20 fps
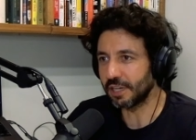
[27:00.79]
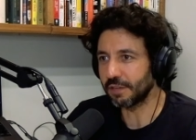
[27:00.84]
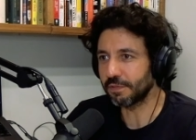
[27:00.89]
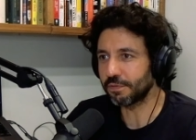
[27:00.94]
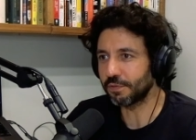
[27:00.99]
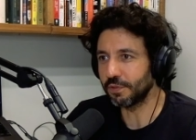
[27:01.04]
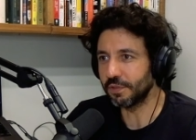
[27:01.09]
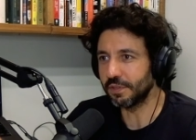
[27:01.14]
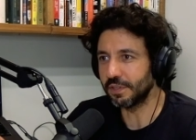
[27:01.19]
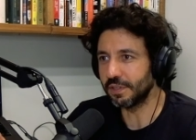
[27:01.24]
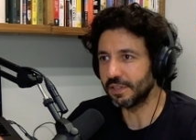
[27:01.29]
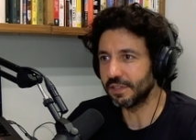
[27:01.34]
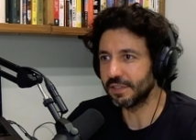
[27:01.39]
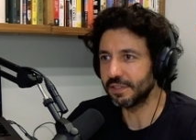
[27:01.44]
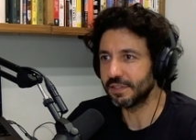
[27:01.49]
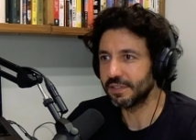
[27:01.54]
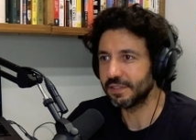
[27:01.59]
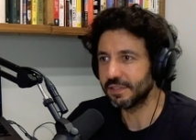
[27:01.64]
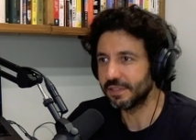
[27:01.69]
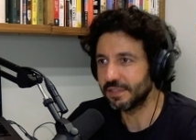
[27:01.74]
jet fuel
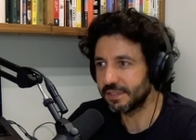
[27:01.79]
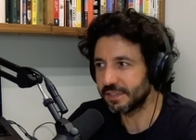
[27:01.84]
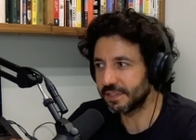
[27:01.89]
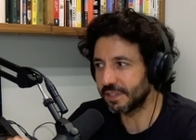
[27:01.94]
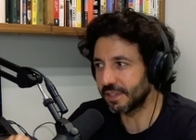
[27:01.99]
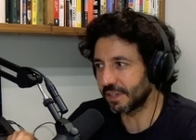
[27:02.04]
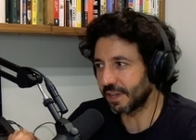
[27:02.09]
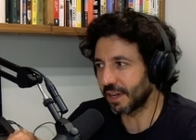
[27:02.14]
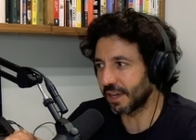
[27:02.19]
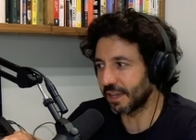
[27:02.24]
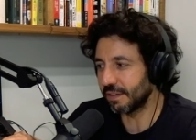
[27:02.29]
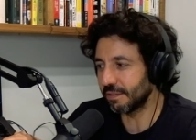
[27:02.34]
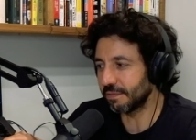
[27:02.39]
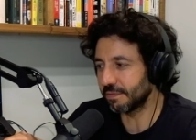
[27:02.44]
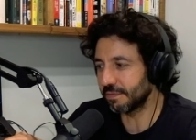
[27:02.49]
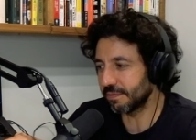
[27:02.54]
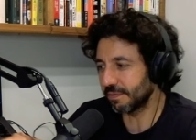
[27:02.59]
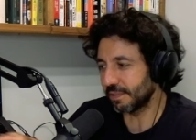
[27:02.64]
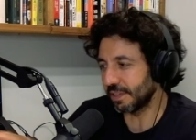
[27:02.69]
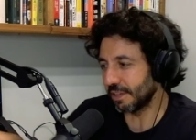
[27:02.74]
to kind
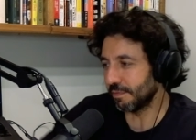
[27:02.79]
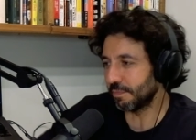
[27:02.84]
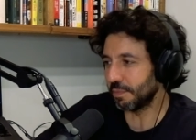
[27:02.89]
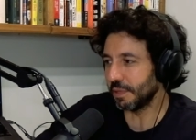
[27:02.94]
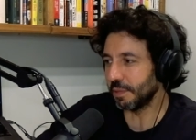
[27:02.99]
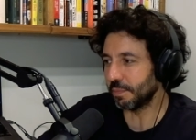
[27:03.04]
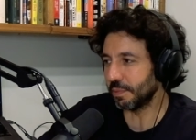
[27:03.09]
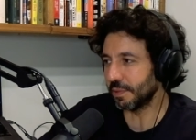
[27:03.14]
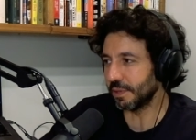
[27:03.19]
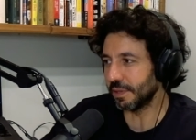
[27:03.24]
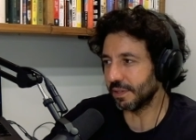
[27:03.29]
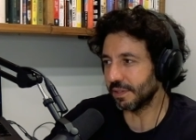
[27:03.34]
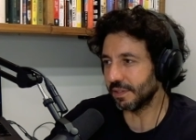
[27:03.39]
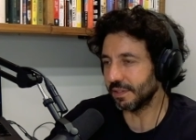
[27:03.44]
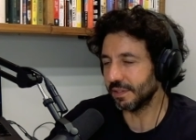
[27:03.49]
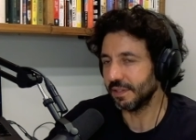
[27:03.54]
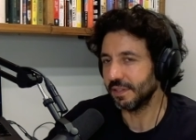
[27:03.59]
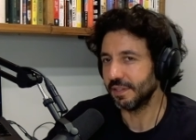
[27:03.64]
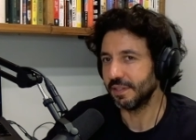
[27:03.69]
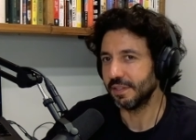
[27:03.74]
of give
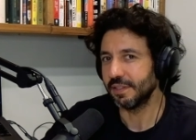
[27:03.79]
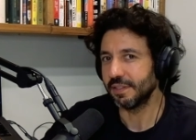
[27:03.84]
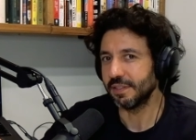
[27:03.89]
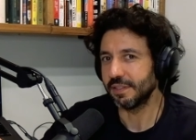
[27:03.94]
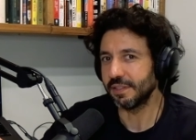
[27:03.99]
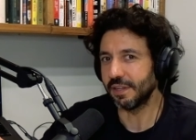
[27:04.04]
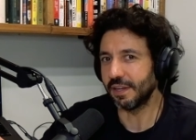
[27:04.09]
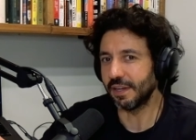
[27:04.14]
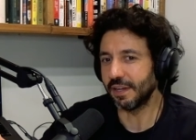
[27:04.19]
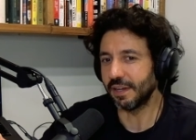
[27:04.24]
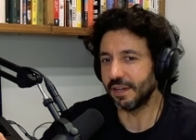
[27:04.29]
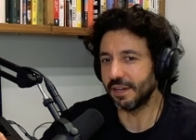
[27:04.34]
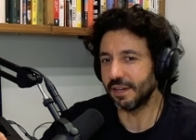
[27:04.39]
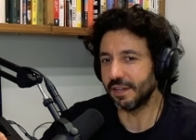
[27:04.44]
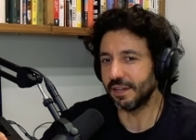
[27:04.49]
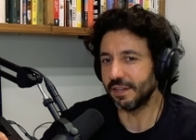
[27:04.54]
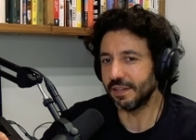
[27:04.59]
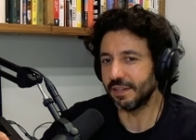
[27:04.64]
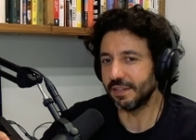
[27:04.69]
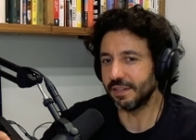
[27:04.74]
people,
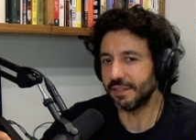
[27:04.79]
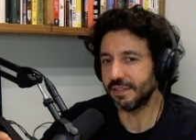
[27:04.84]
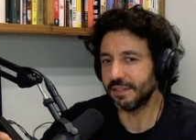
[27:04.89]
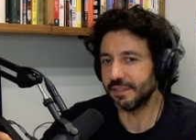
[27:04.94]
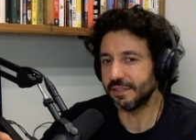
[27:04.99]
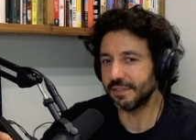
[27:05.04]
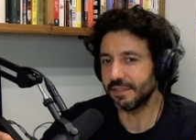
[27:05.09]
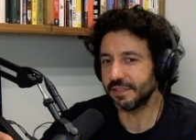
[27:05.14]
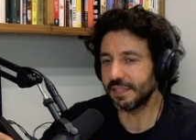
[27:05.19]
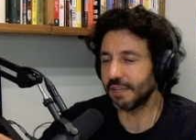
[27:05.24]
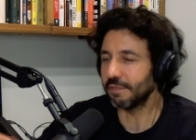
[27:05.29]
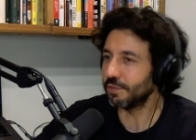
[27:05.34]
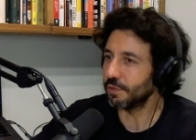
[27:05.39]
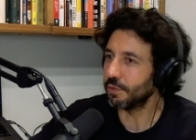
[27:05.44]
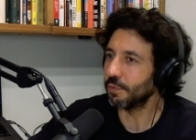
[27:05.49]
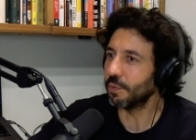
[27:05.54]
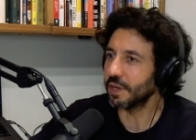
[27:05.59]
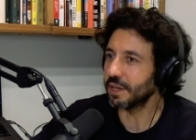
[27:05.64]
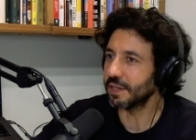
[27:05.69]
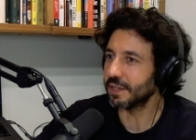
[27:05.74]
uh, give
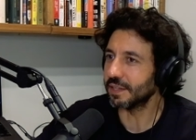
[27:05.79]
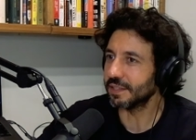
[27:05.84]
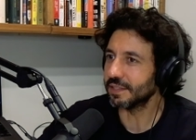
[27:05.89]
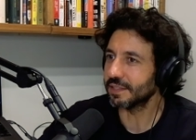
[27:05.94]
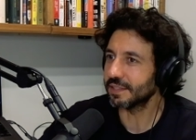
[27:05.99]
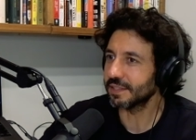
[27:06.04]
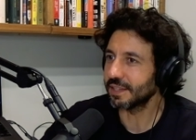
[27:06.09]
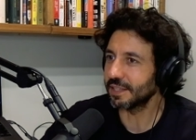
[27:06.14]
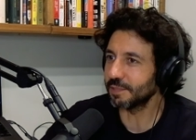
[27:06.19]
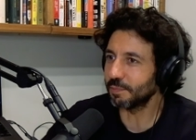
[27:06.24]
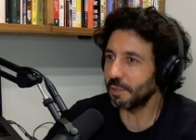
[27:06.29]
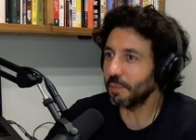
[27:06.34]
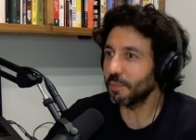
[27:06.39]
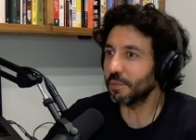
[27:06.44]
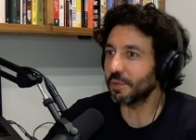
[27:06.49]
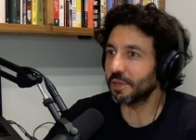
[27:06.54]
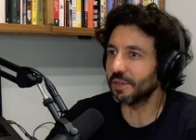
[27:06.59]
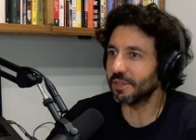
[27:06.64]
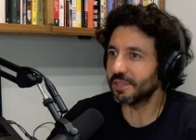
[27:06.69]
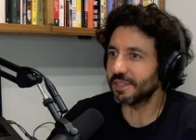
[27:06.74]
you awareness because people
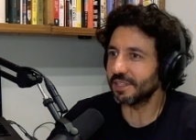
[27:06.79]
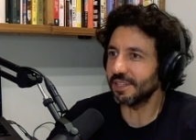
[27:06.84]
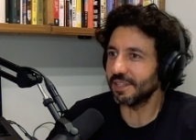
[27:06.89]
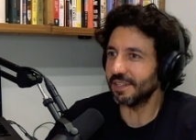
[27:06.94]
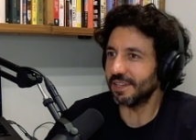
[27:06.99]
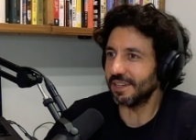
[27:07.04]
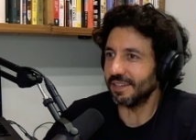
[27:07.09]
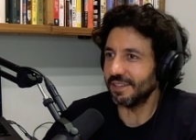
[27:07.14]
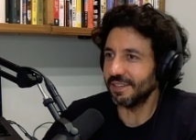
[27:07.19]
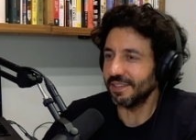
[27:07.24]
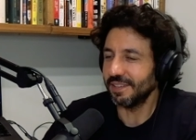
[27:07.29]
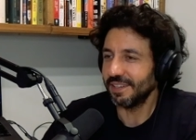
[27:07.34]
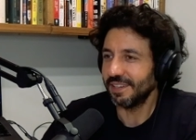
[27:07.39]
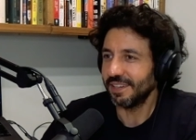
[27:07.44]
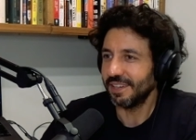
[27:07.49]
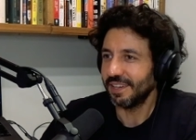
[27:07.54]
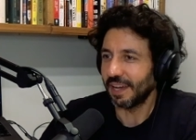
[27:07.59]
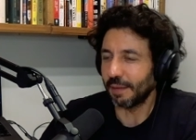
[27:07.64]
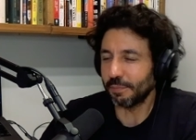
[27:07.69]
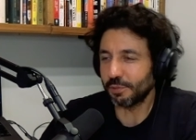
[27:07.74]
will go see you.
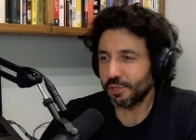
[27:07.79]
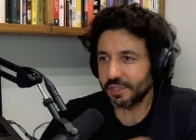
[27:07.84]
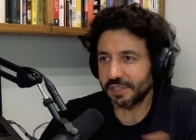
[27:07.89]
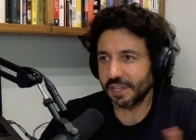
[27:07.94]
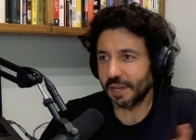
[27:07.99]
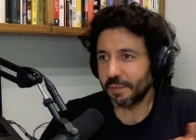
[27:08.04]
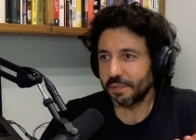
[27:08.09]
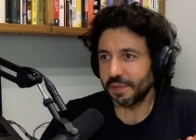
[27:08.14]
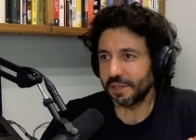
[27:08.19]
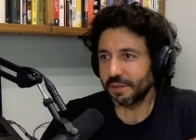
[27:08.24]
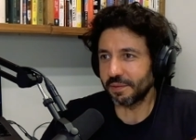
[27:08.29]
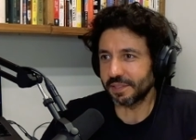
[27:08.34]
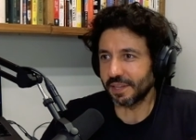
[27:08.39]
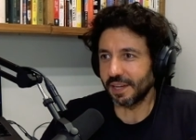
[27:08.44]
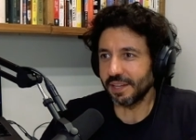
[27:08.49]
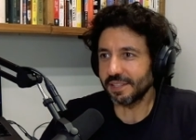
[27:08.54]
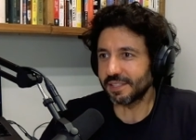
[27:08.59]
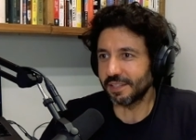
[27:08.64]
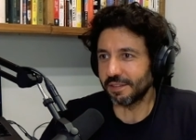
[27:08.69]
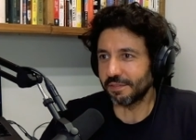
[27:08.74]
I'm sure it's happening with
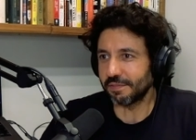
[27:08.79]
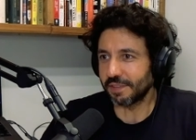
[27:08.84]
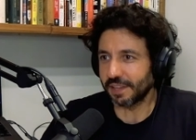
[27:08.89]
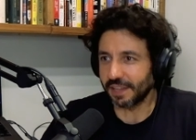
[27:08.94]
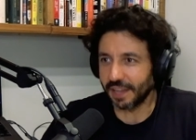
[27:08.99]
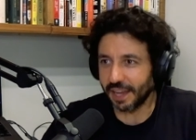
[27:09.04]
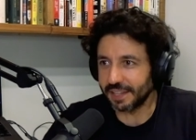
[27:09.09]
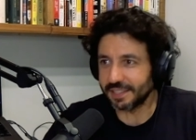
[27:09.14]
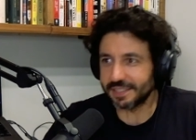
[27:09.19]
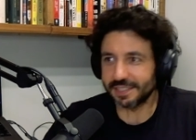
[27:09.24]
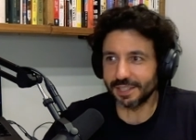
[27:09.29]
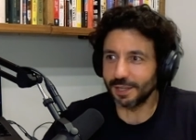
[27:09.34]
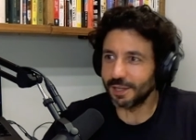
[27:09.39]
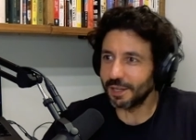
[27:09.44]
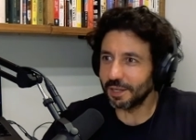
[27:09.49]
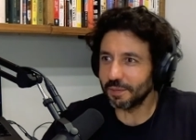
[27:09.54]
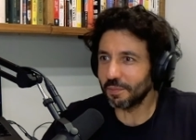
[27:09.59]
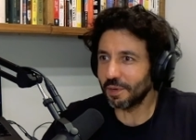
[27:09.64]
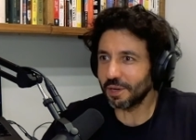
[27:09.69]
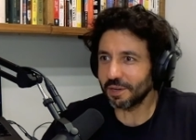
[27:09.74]
Asif, like as seen
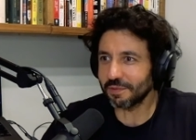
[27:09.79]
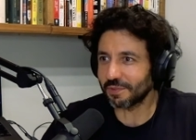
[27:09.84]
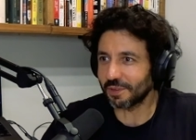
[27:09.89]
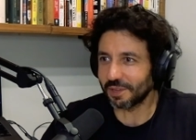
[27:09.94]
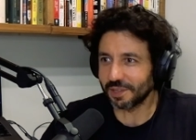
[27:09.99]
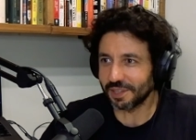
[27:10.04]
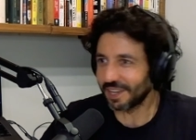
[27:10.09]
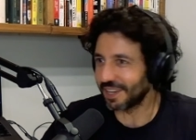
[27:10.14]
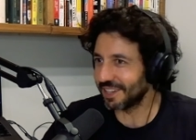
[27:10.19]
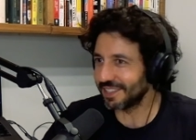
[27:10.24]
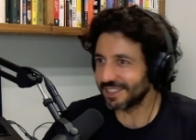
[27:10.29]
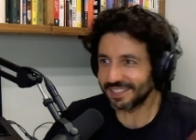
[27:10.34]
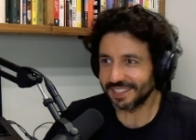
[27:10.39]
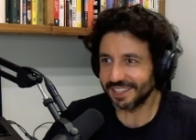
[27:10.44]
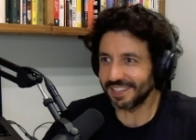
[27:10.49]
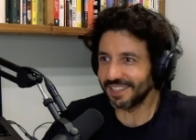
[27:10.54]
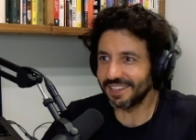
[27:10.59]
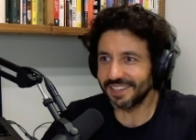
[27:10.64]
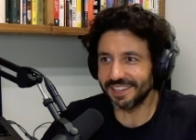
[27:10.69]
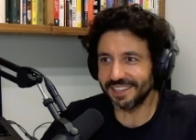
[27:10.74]
in Marvel, as oh,
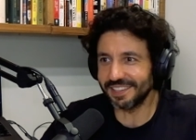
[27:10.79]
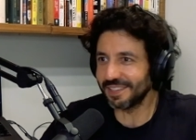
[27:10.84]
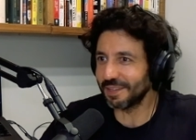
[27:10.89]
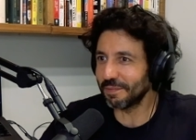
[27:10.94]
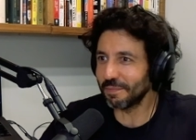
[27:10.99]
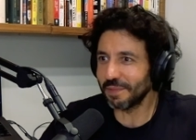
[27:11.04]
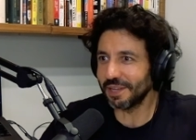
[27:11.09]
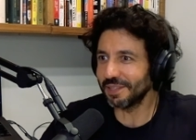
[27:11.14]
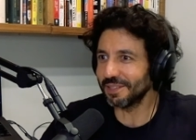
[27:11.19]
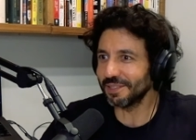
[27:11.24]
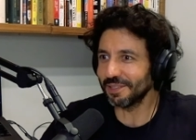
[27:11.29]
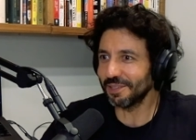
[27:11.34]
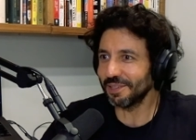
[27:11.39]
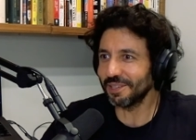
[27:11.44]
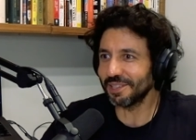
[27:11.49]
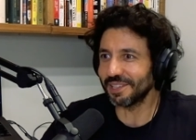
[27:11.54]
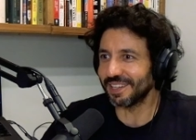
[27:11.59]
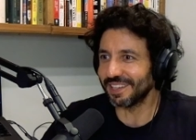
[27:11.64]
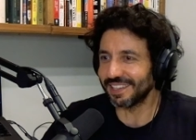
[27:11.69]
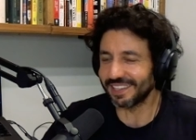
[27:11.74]
seen yeah. on The
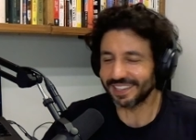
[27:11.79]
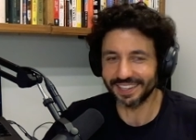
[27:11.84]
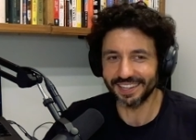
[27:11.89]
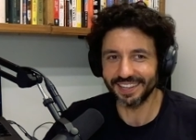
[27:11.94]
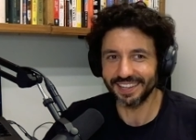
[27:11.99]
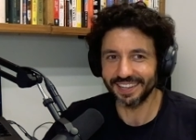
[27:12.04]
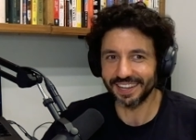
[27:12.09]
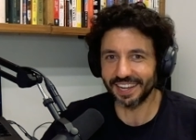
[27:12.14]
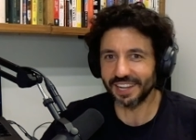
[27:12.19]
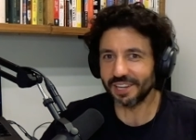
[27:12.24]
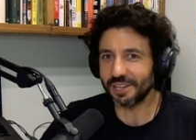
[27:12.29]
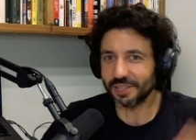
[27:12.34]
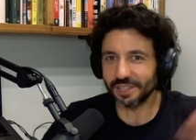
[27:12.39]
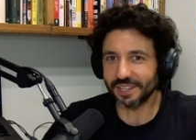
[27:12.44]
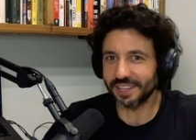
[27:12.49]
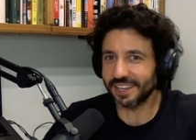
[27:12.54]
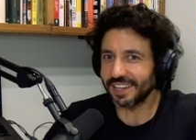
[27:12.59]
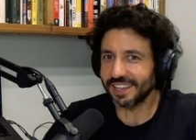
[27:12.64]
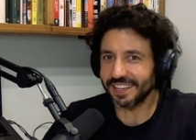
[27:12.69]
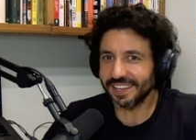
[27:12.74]
Mandalorian. Yeah. And you're
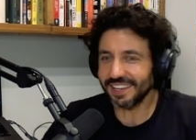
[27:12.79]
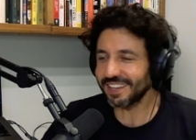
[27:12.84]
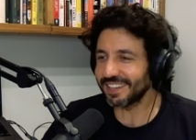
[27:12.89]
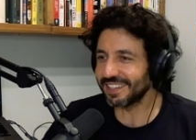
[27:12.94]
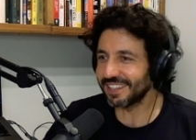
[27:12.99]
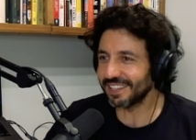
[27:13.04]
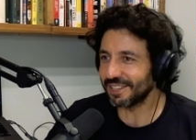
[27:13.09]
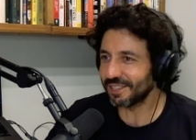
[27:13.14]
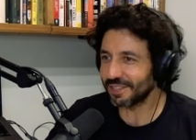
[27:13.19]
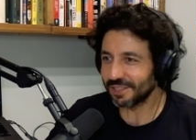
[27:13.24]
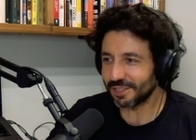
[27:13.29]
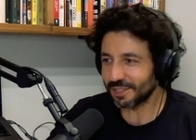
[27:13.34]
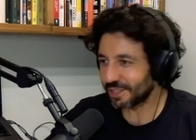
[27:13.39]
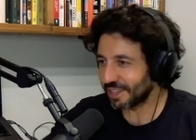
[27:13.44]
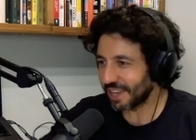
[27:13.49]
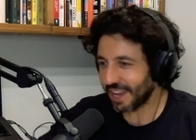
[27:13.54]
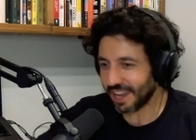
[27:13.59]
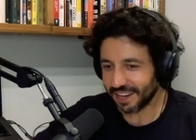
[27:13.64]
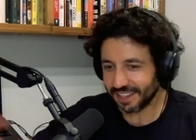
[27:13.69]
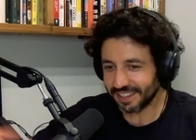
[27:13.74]
like, yeah, and then you can just
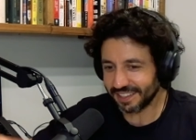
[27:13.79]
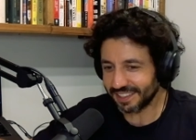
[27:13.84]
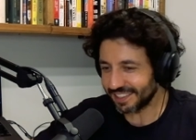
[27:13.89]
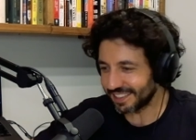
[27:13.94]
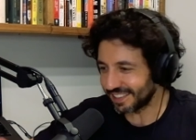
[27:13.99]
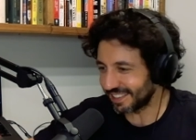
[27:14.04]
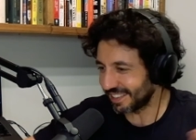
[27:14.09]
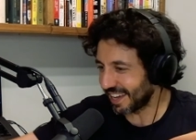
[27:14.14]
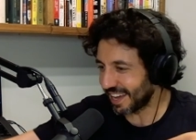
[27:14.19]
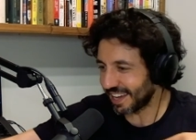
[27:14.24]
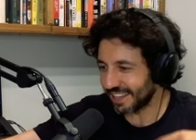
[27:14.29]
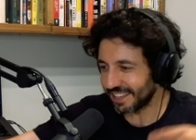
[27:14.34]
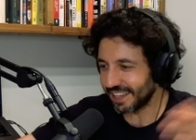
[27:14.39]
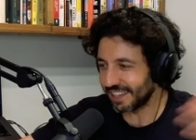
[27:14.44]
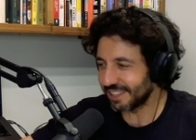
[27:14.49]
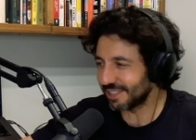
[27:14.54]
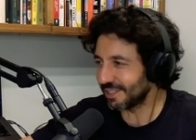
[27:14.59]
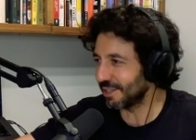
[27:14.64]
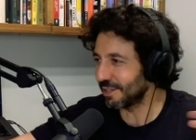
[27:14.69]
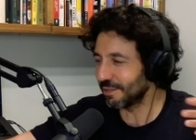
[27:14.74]
catalog, add
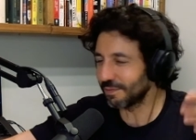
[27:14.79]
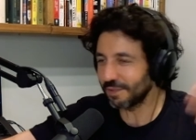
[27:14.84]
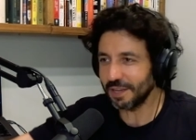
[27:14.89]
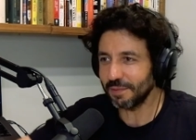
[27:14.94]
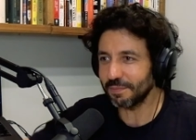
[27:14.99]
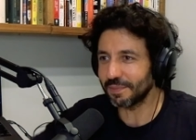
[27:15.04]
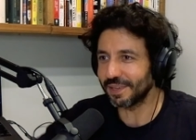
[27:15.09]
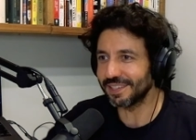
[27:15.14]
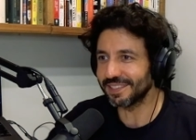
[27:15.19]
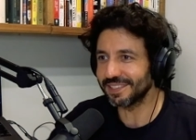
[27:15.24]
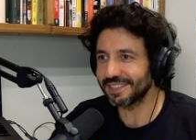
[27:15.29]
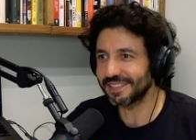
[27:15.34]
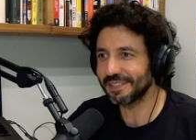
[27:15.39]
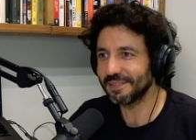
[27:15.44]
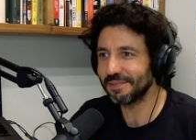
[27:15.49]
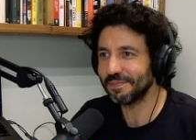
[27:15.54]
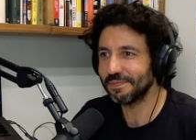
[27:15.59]
that to your fan base.